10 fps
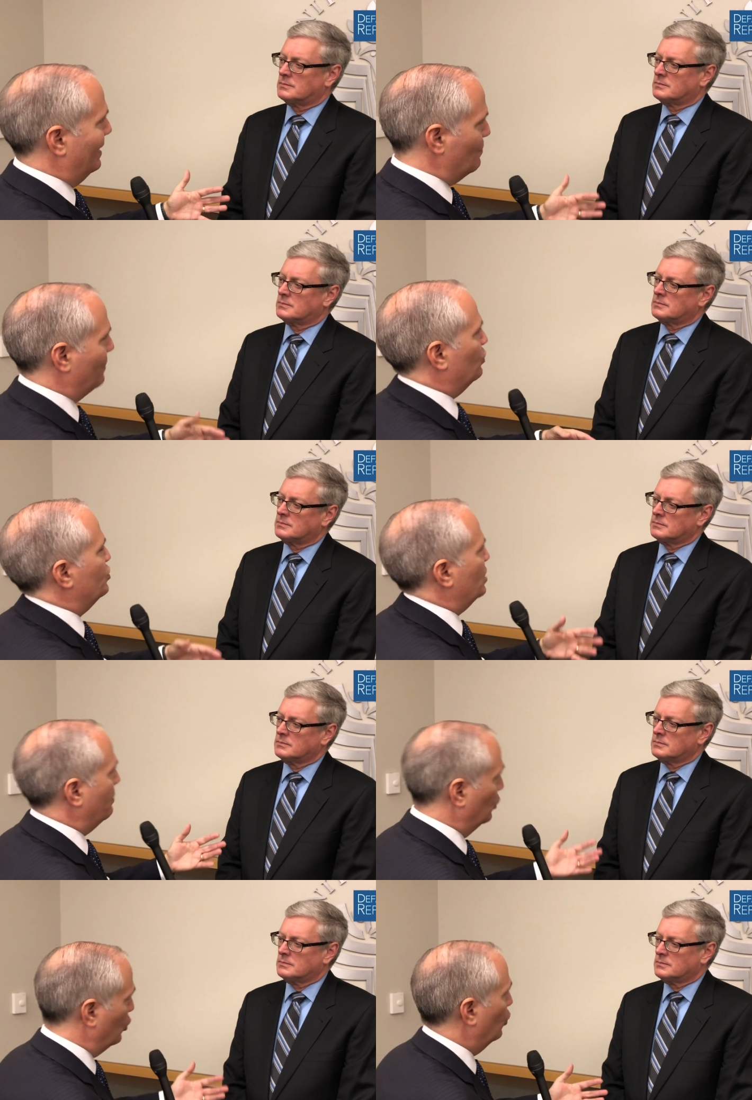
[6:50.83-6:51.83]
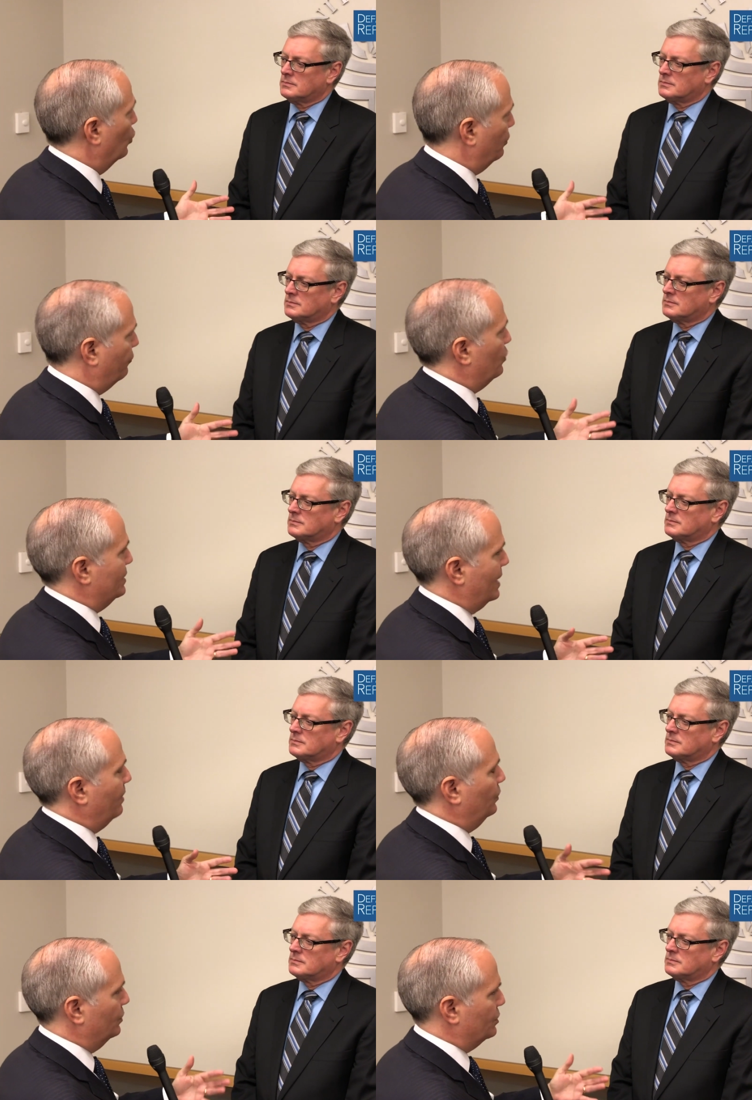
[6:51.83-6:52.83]
Speaker 1: member cyber corps, for
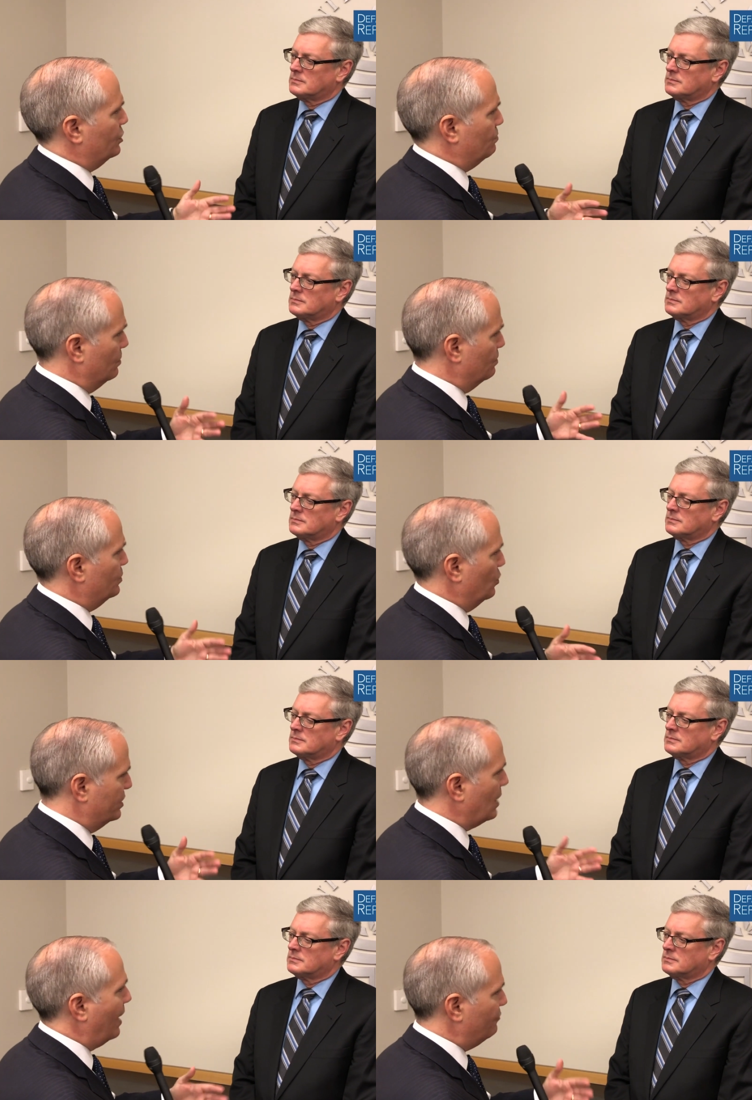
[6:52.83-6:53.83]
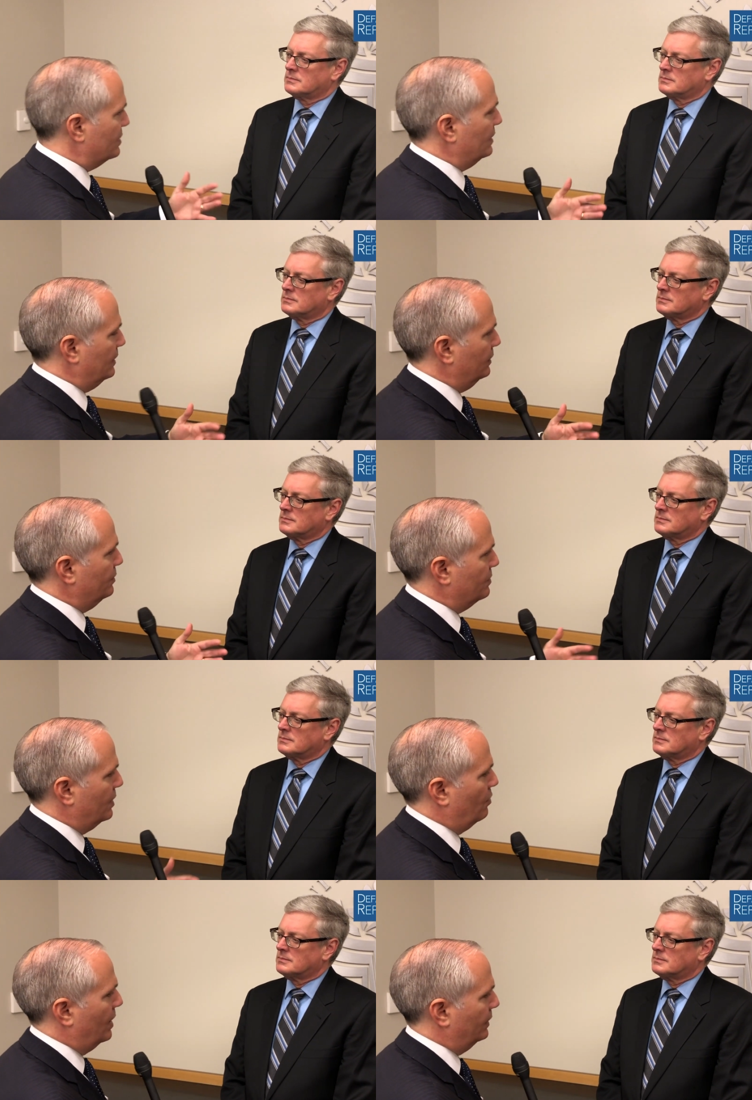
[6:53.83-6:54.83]
example. So it's obviously clear
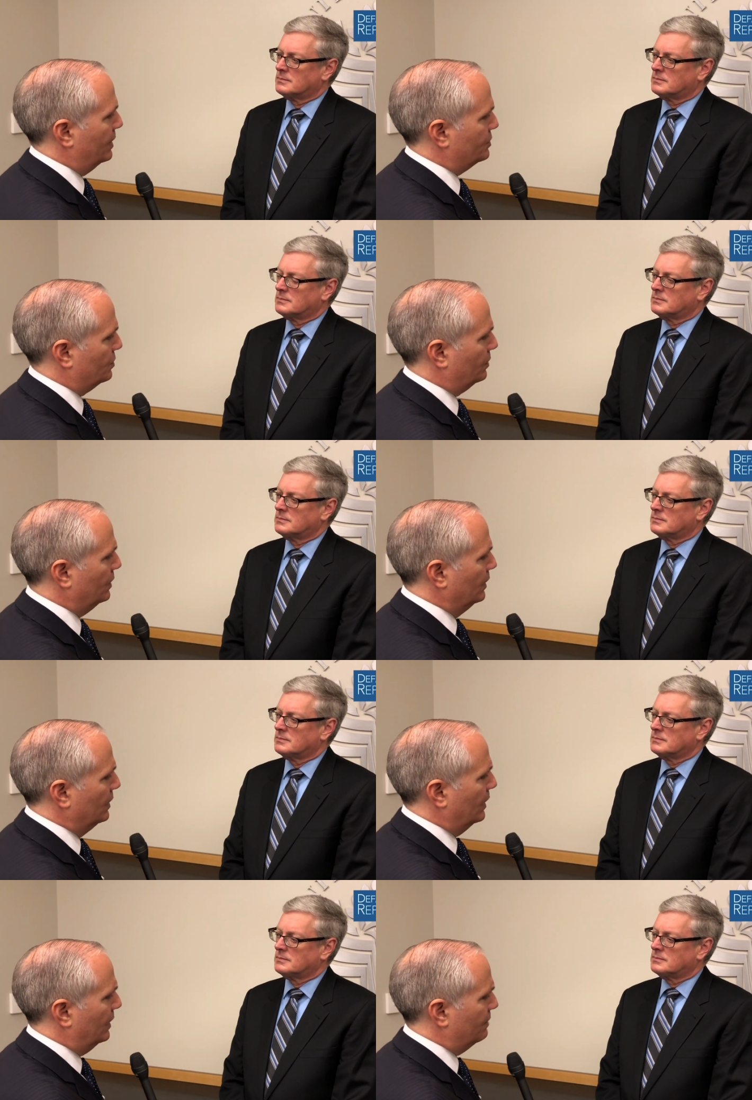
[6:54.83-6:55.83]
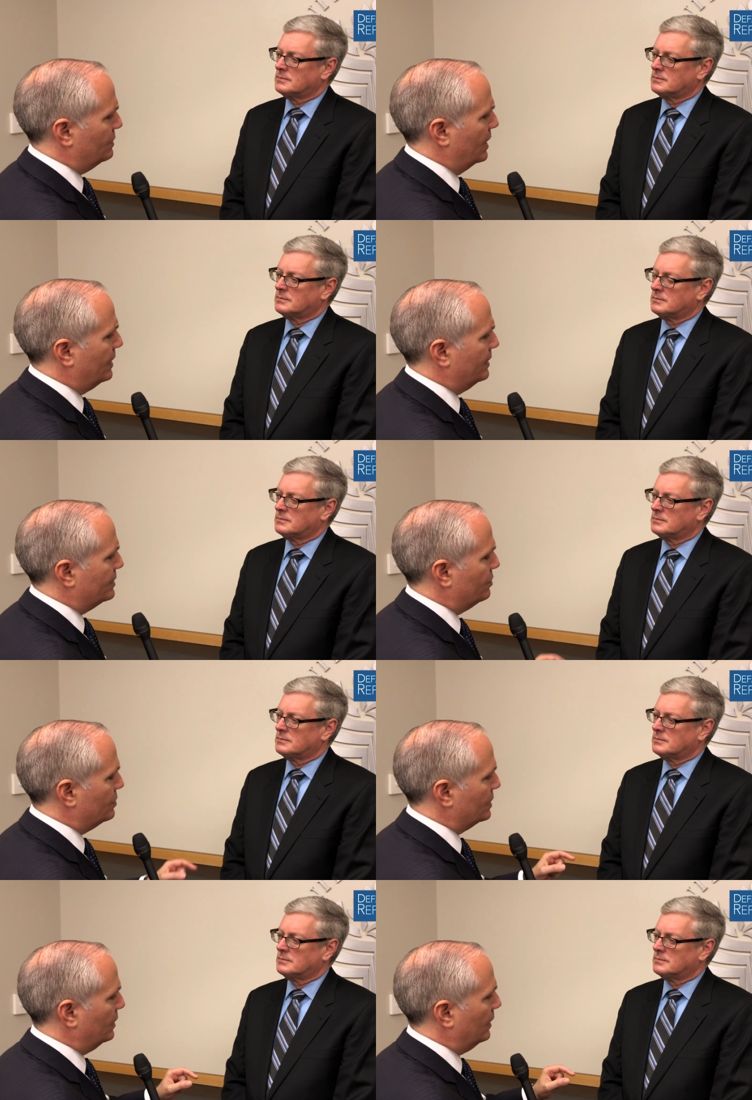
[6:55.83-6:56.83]
that our allies are taking it
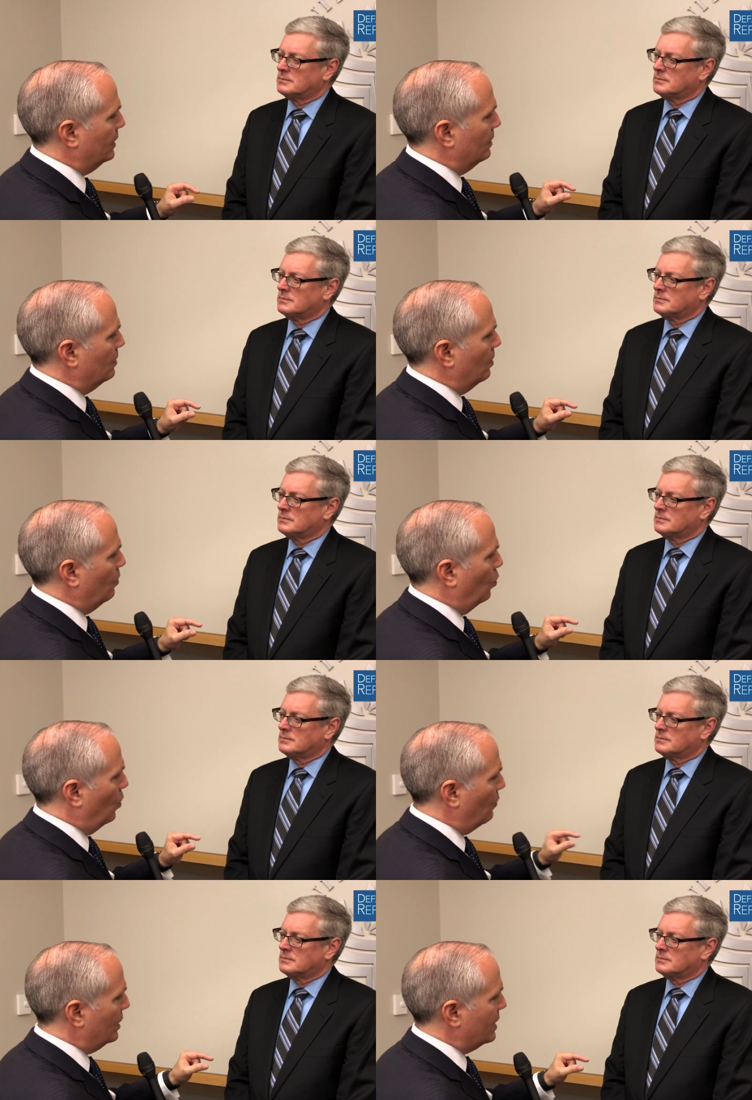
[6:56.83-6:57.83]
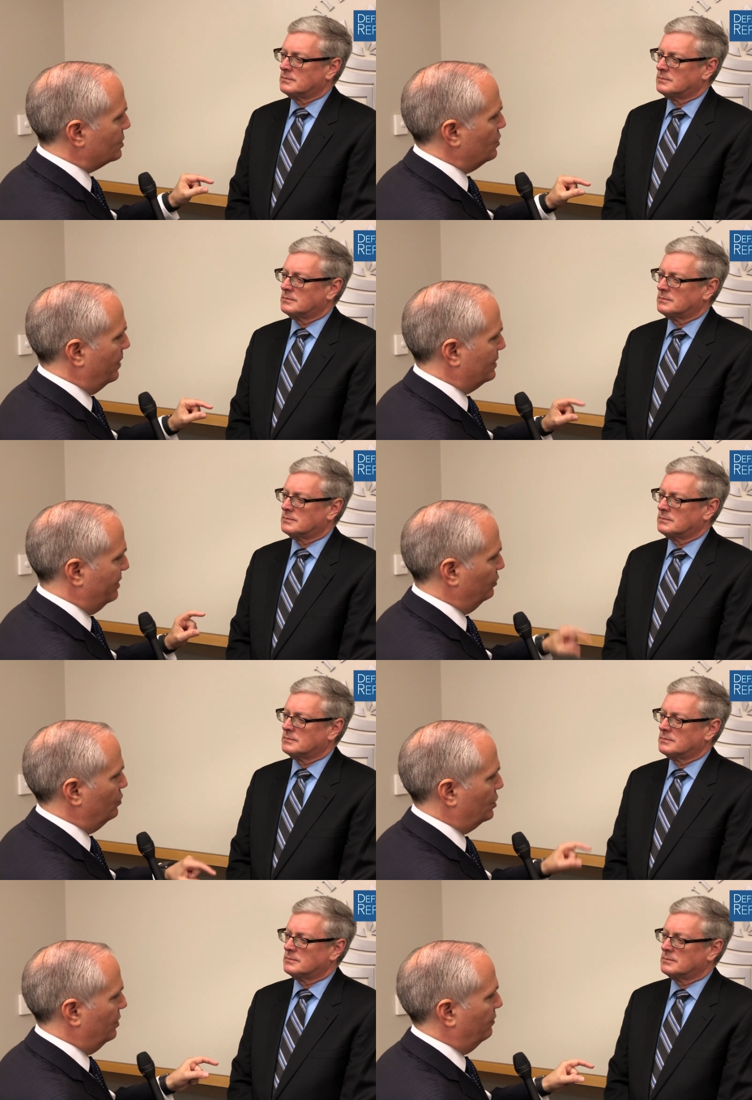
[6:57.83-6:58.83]
seriously. I want to ask you about
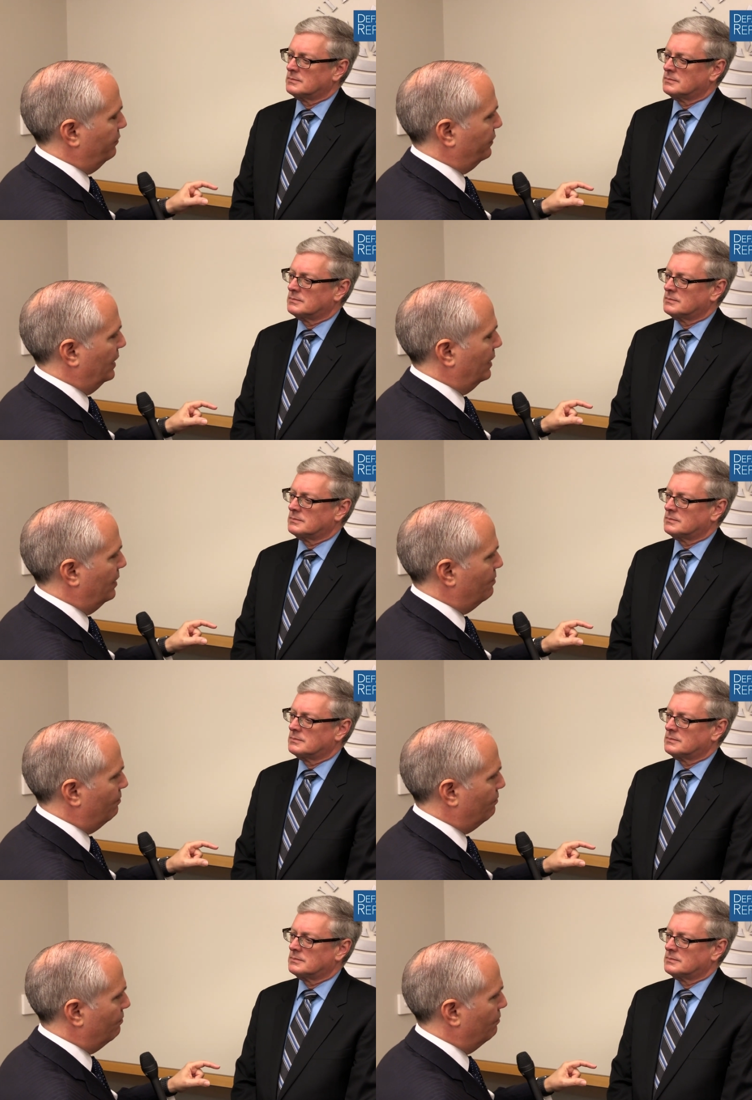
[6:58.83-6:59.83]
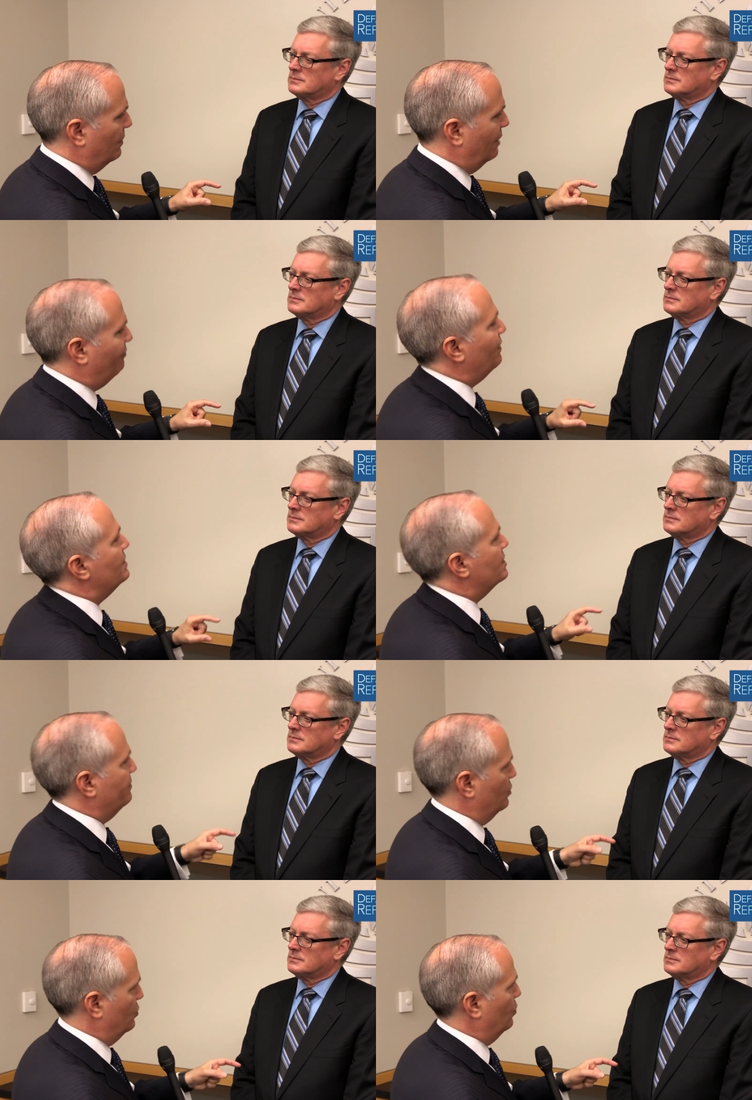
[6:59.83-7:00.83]
devolution of um,
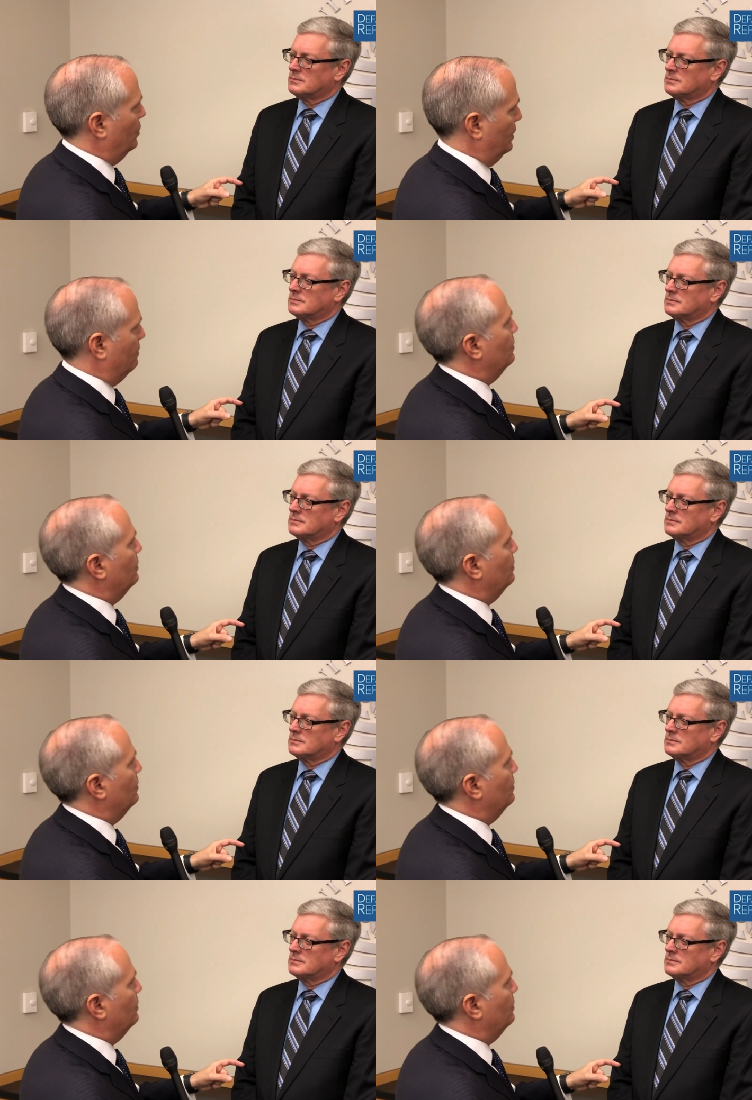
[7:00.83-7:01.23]
offensive authority.